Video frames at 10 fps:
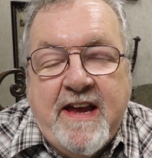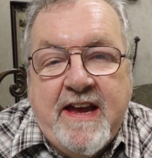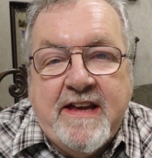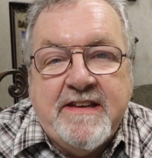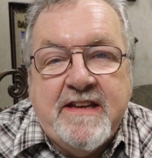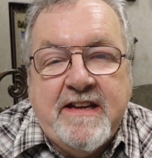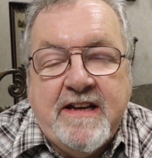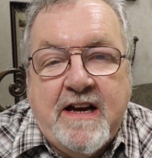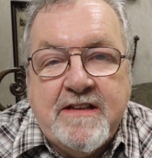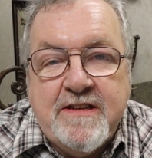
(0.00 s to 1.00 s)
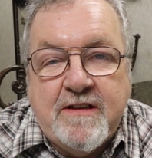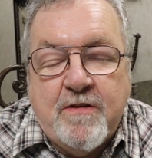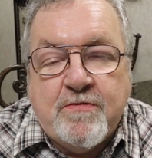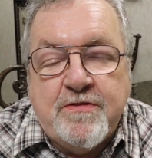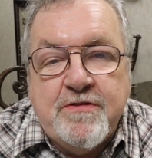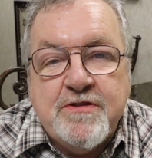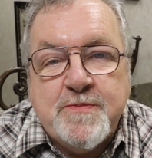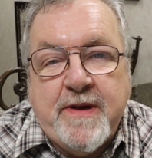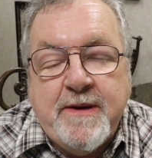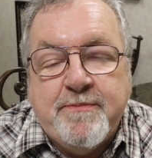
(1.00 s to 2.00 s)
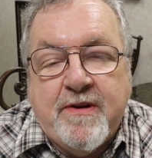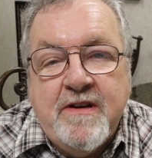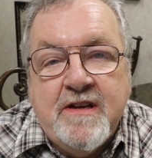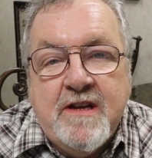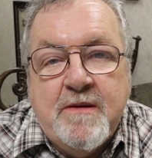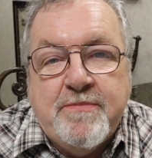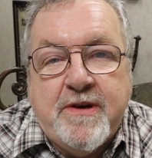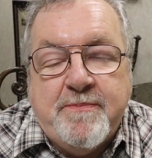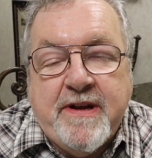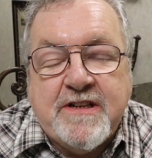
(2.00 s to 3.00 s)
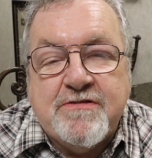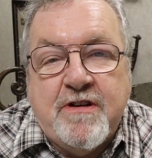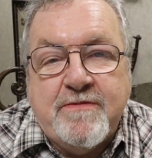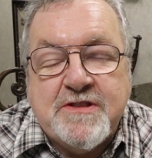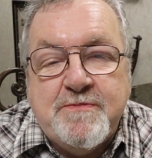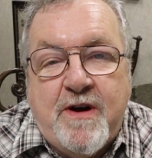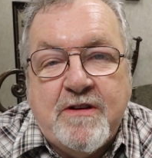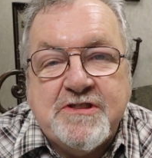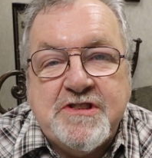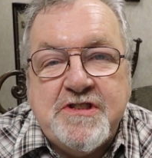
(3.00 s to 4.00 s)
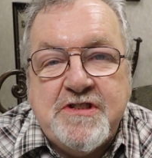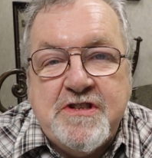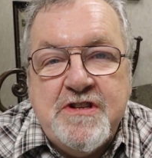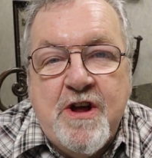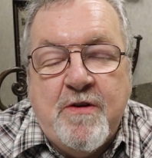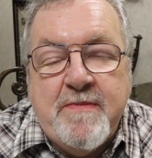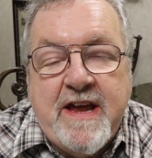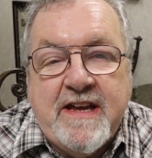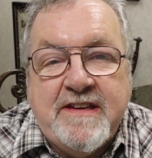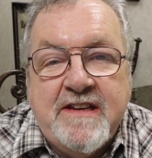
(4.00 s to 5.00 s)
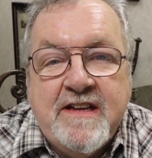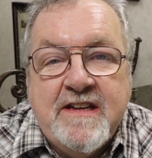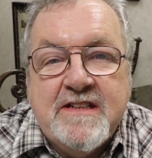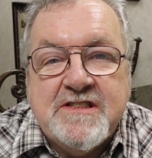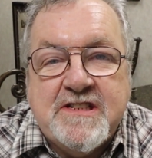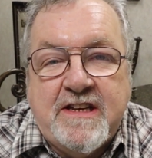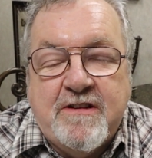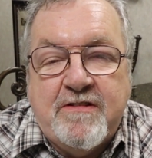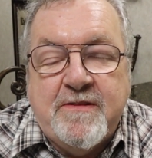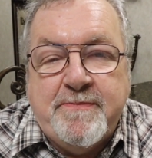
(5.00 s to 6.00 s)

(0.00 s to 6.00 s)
And the, uh, the local newspaper put a picture of a small snowman sitting on